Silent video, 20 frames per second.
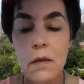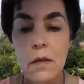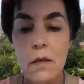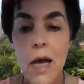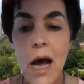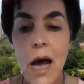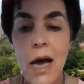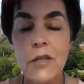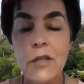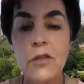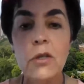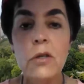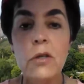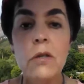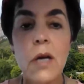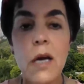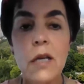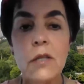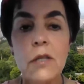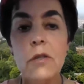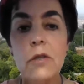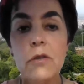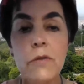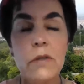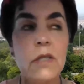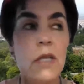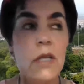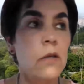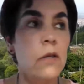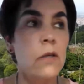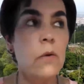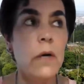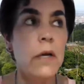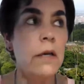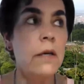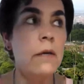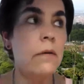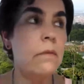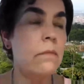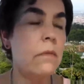I took
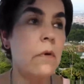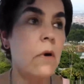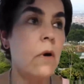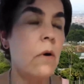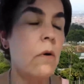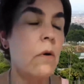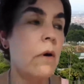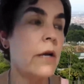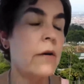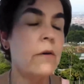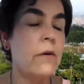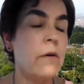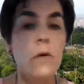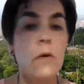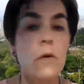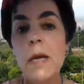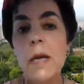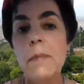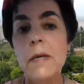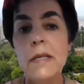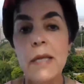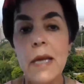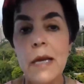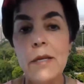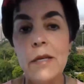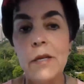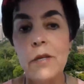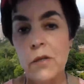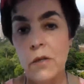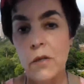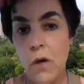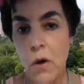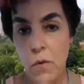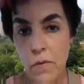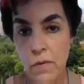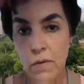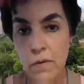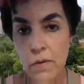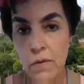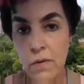isotretinoin, I don't know, maybe 10 years ago.
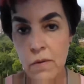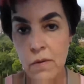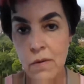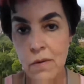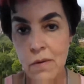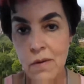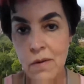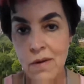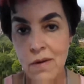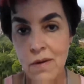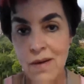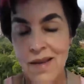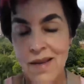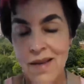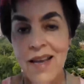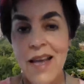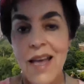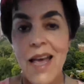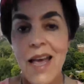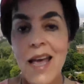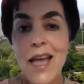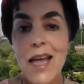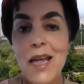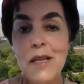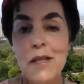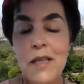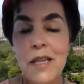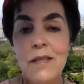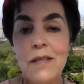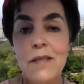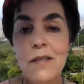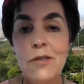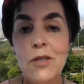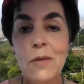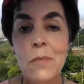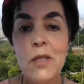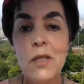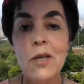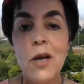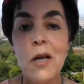And the
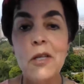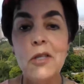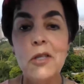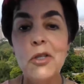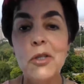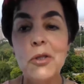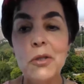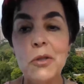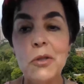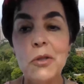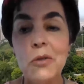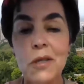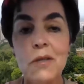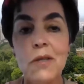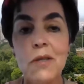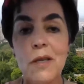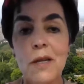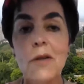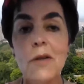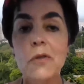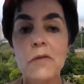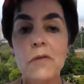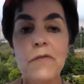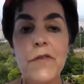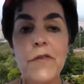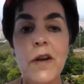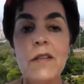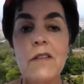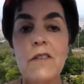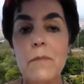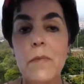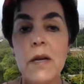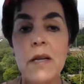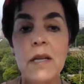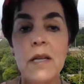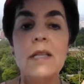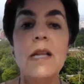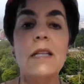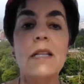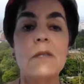dermatologist is a good close friend of mine,
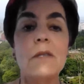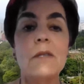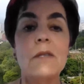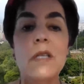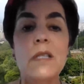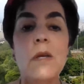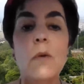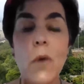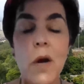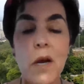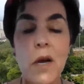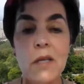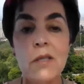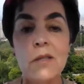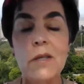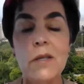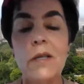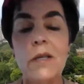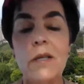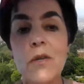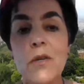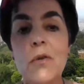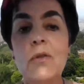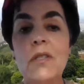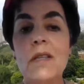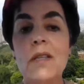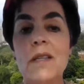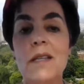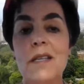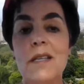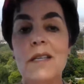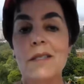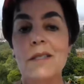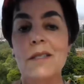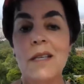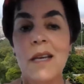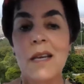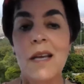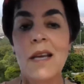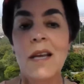and that's the reason why I started using this.
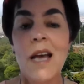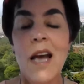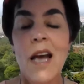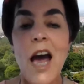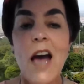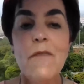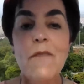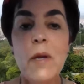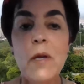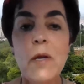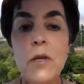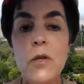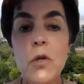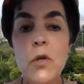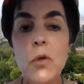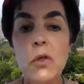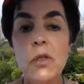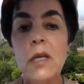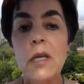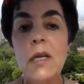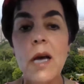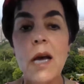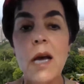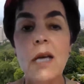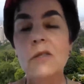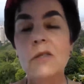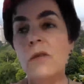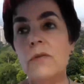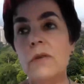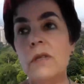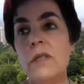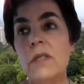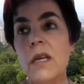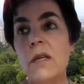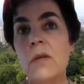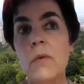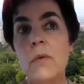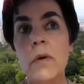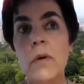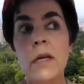I've been using
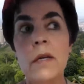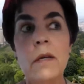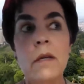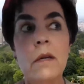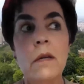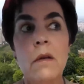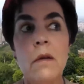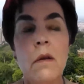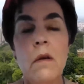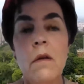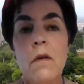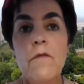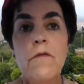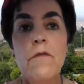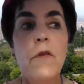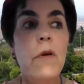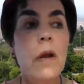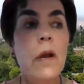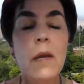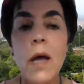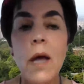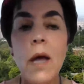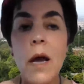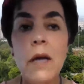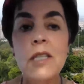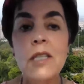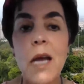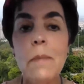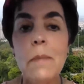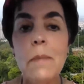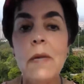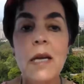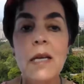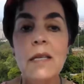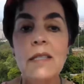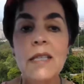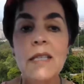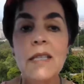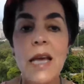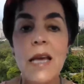isotretinoin for a long time, and I
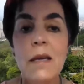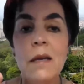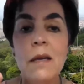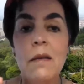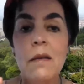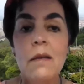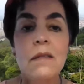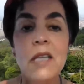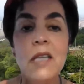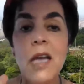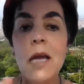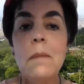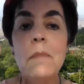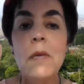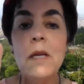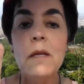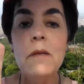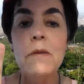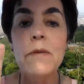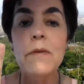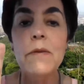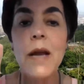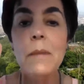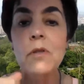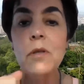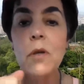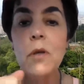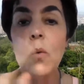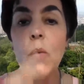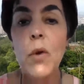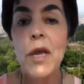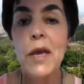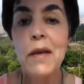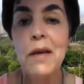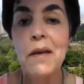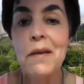take 10 milligrams a week.